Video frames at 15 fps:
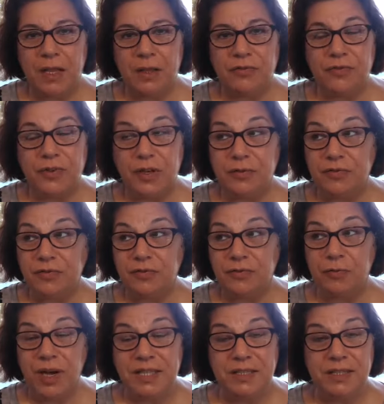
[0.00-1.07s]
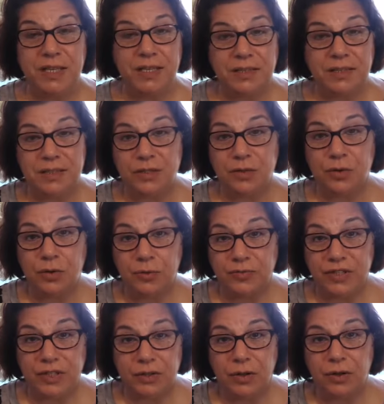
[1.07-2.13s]
If if one thing this
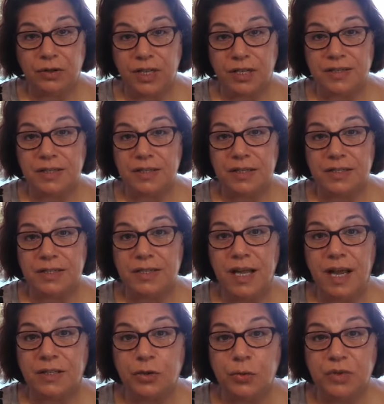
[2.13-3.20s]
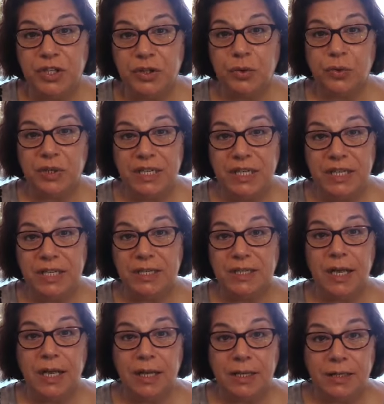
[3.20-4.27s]
COVID taught us is that we don't need
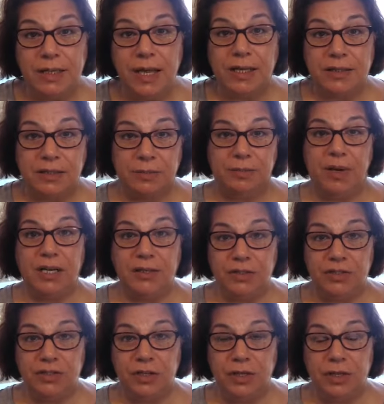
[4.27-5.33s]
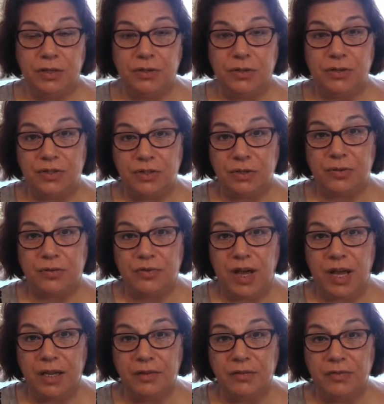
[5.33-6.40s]
that much to
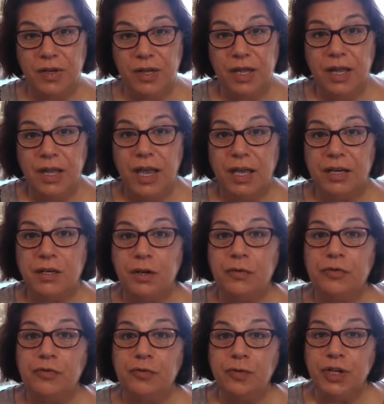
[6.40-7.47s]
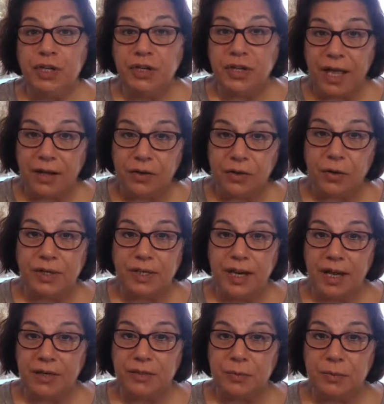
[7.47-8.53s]
survive. And if we can
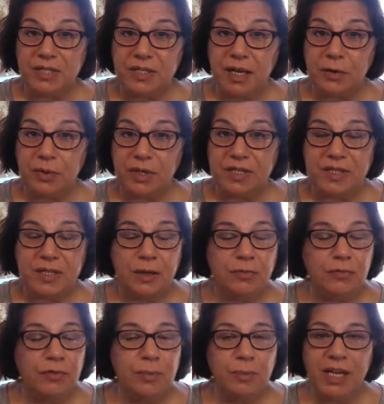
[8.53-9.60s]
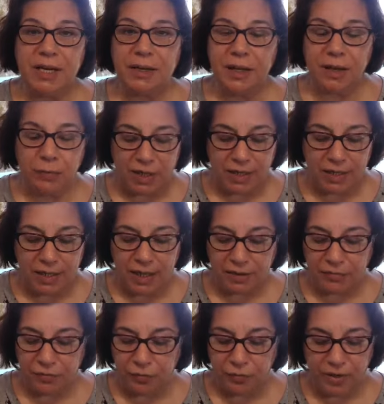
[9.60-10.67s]
connect with ourselves, we make our
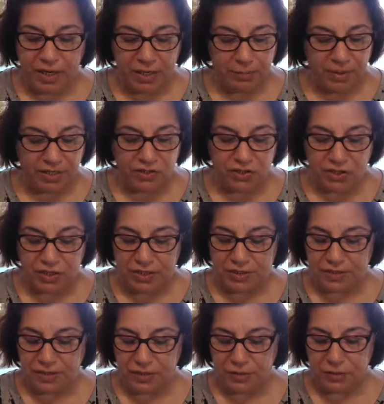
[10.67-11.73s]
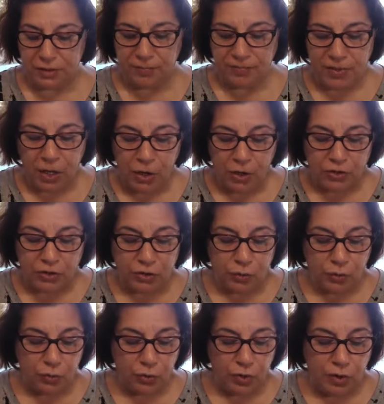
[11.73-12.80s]
life way much easier.
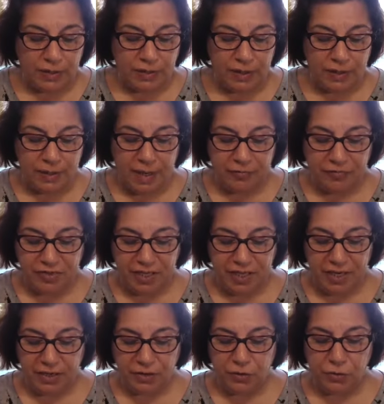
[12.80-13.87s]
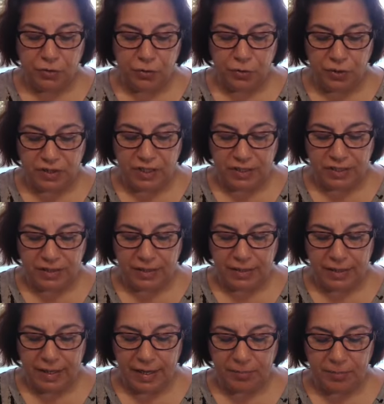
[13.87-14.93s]
So the left hand, you hold in the
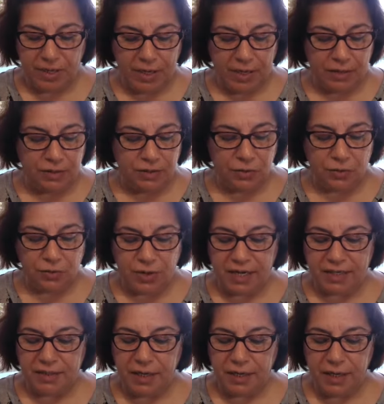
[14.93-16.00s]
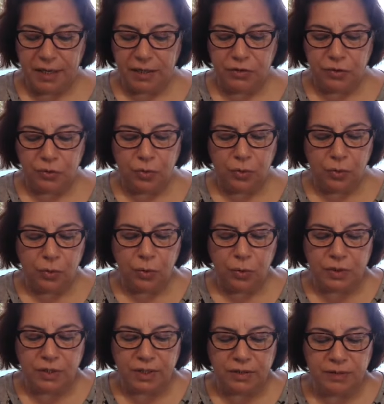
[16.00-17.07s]
lamp, the right hand, you
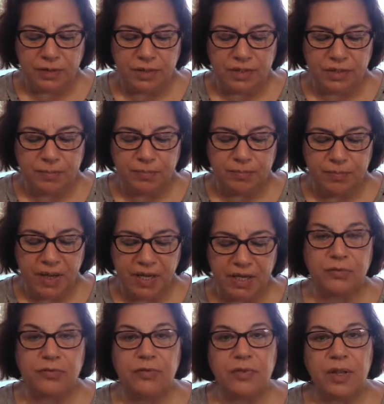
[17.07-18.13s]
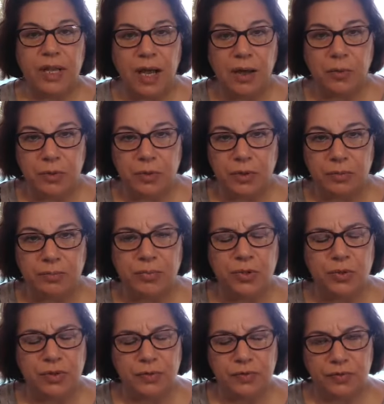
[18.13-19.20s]
hold in this big flower,
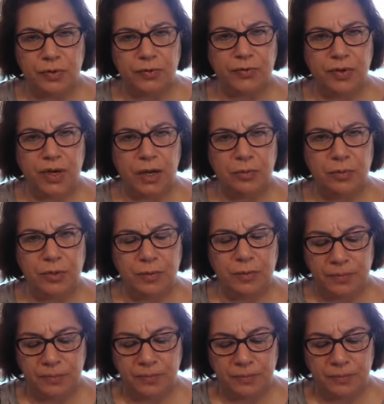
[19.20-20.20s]
beautiful flower.